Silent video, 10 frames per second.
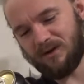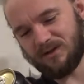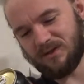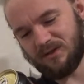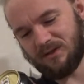
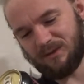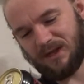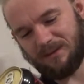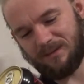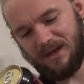into the double
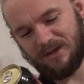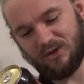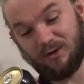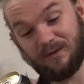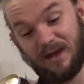IPA
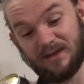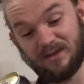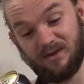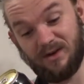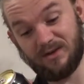sort of
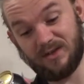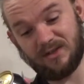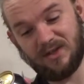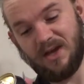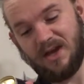category because
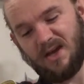this,